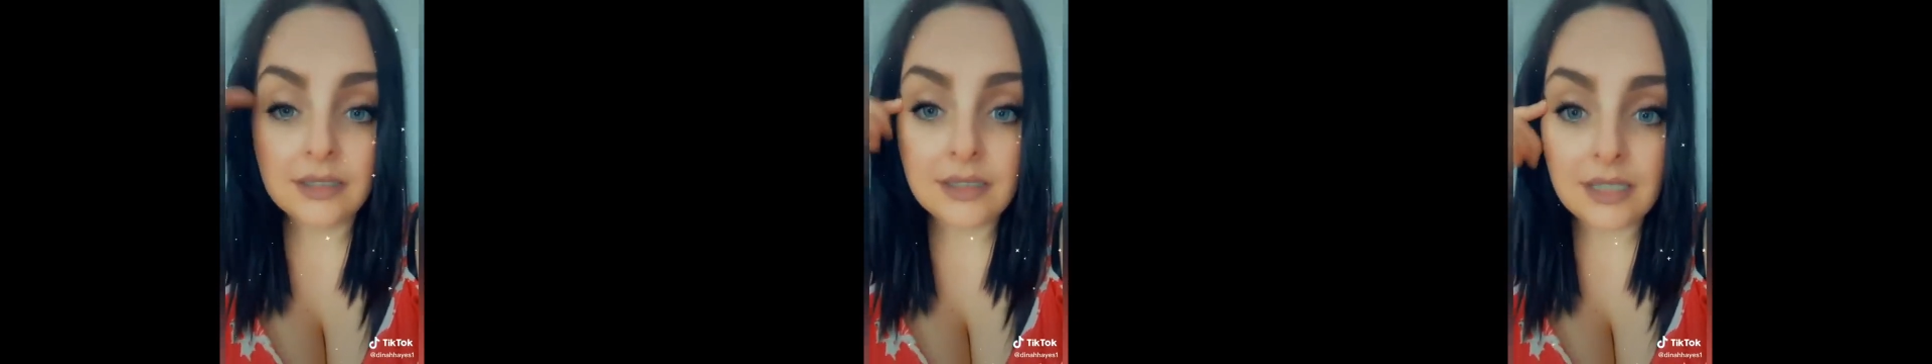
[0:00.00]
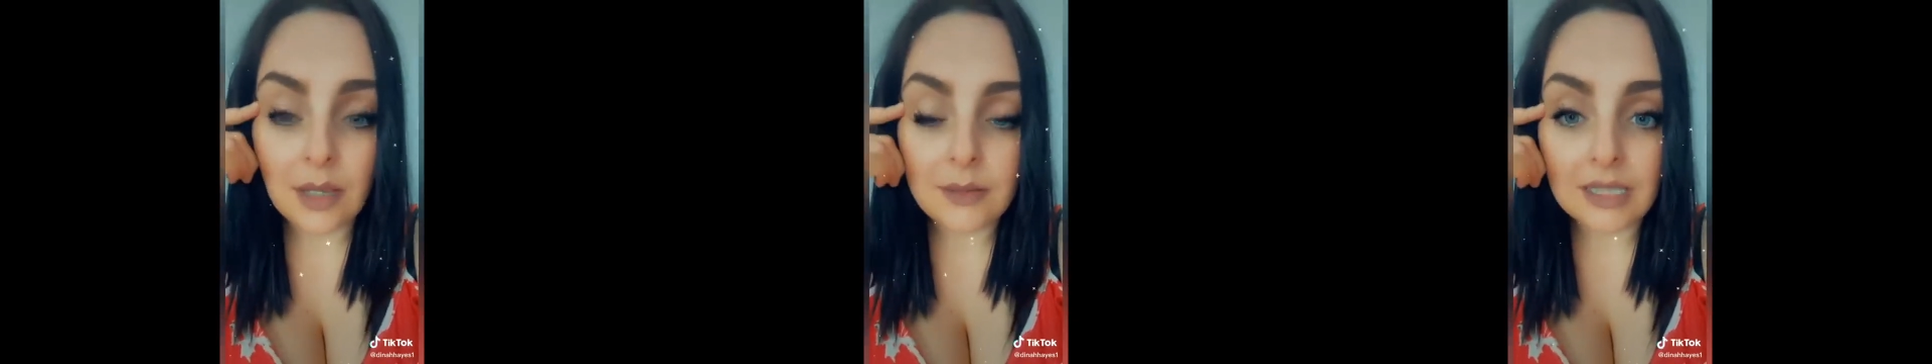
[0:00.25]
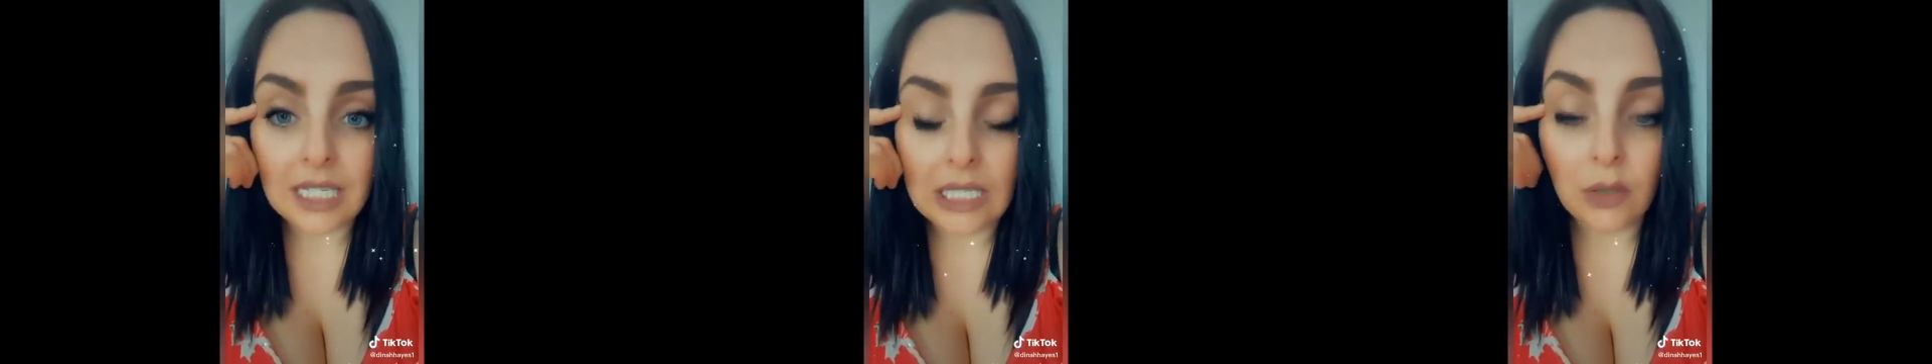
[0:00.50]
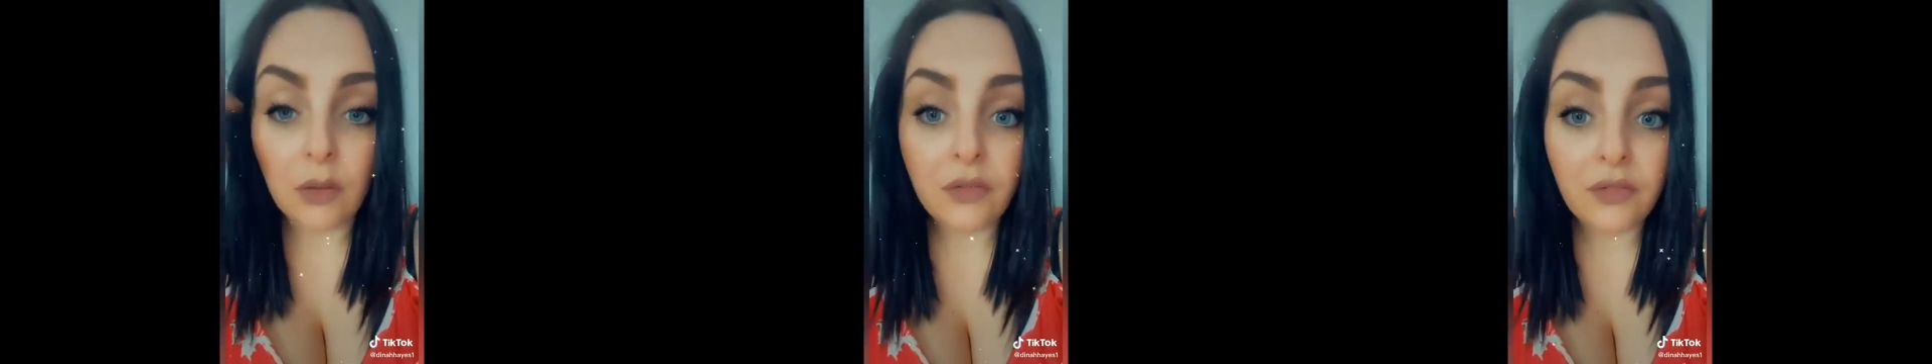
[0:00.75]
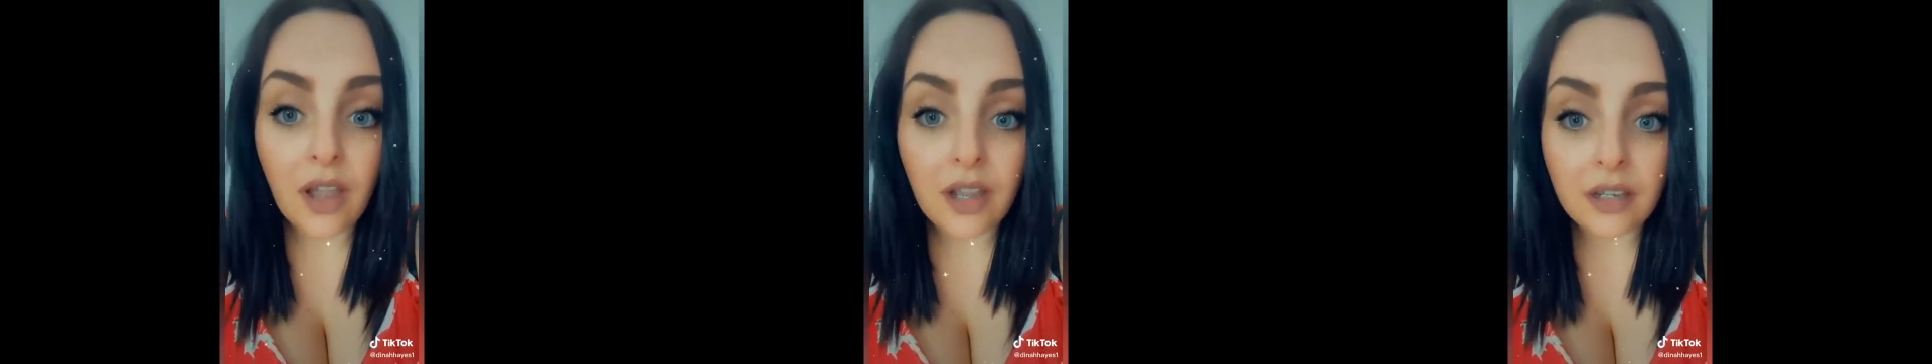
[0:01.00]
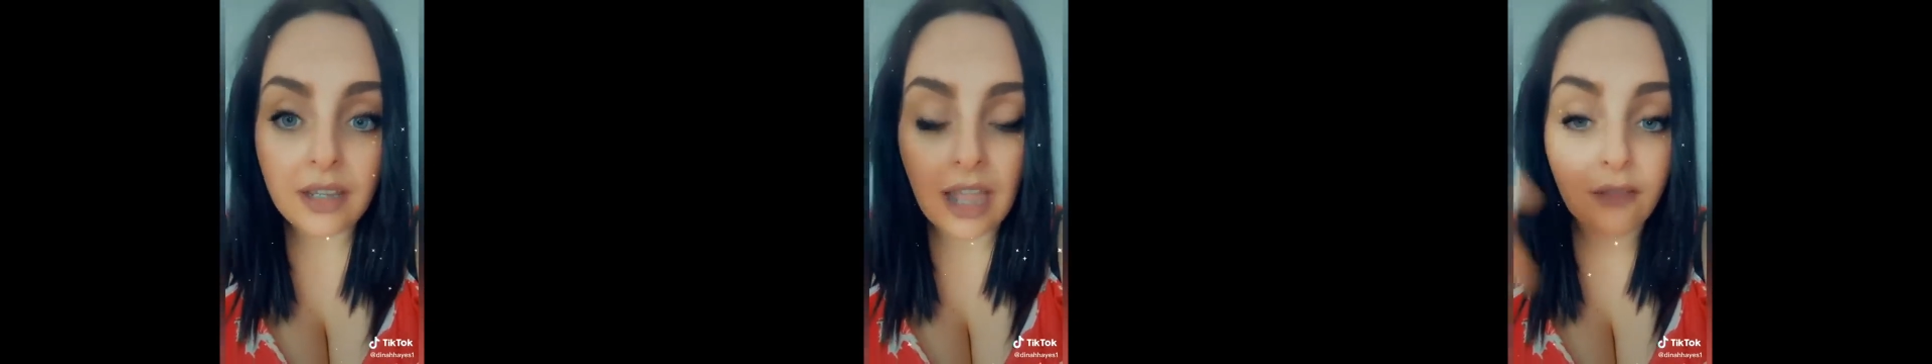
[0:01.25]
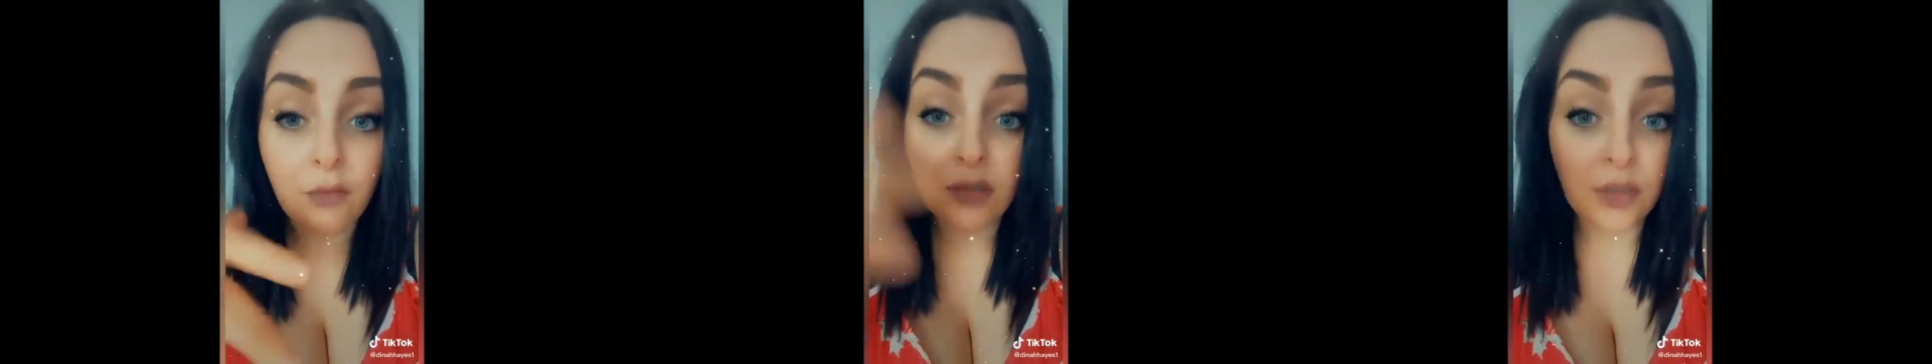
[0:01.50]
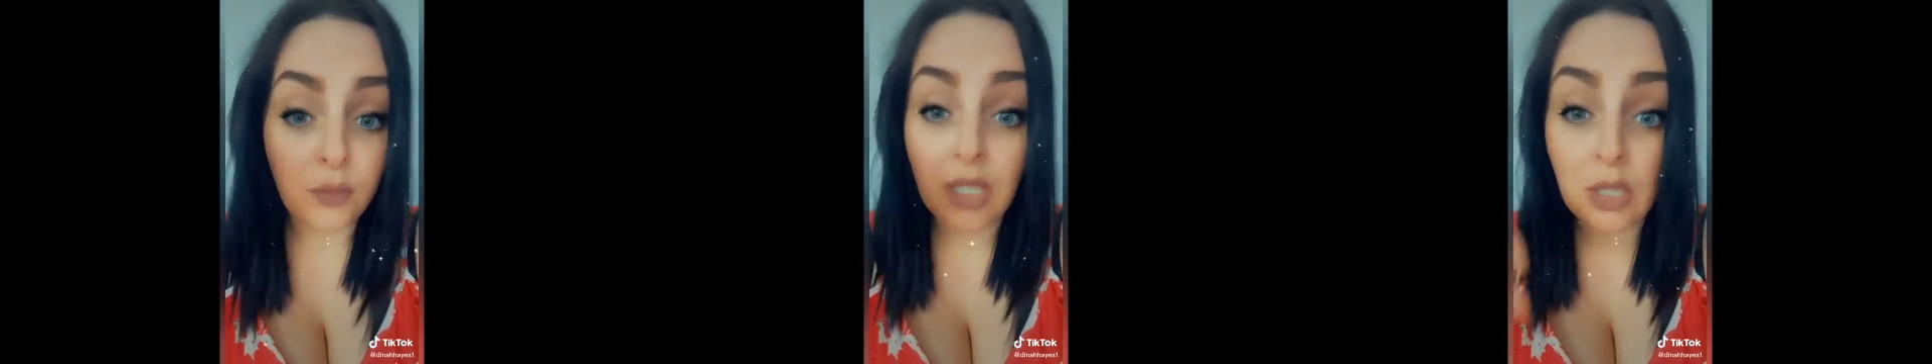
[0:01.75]
So I was like, oh fuck, I've
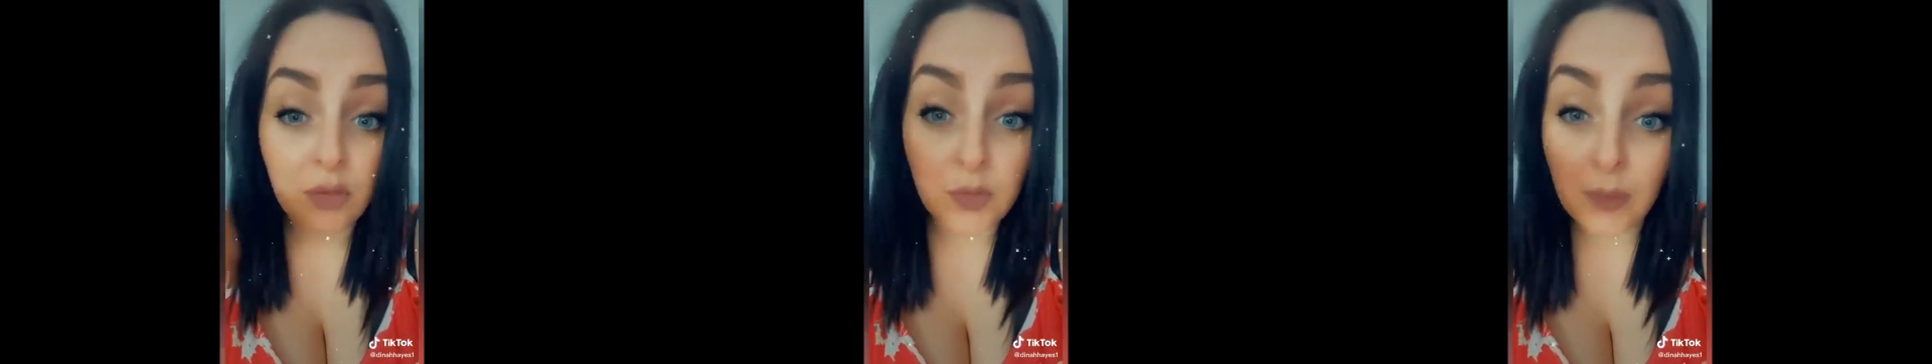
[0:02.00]
ordered one of those